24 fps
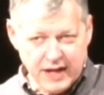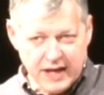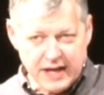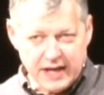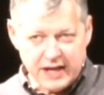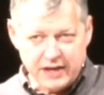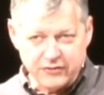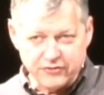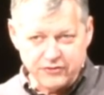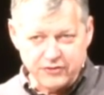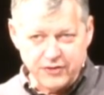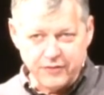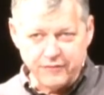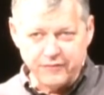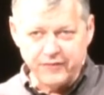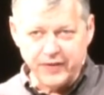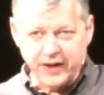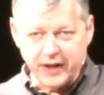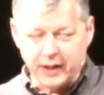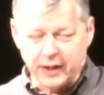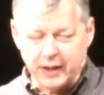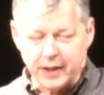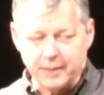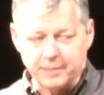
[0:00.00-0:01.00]
is
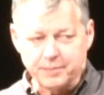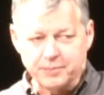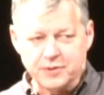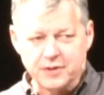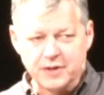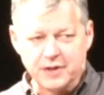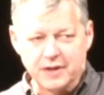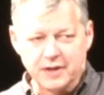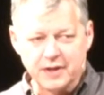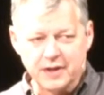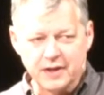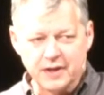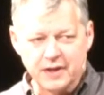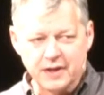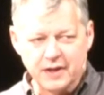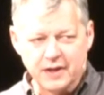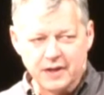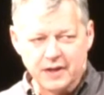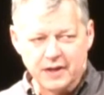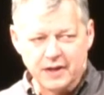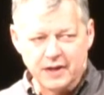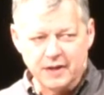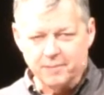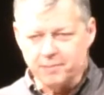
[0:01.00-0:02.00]
developed
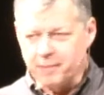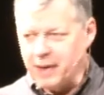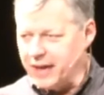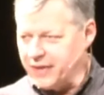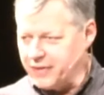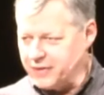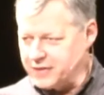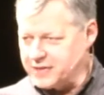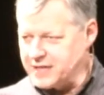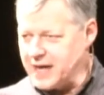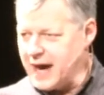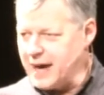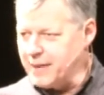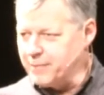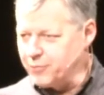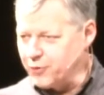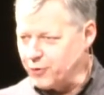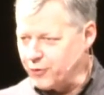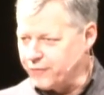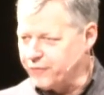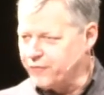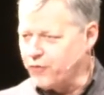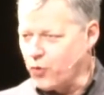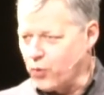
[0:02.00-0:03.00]
by the time
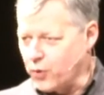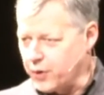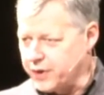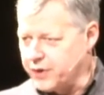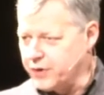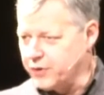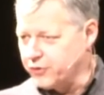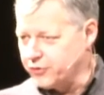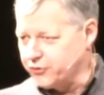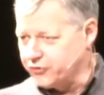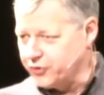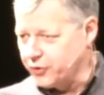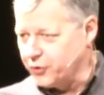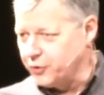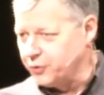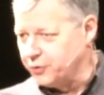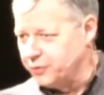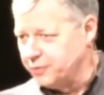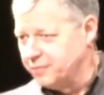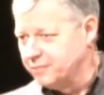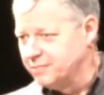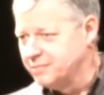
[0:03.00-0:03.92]
they're four years old.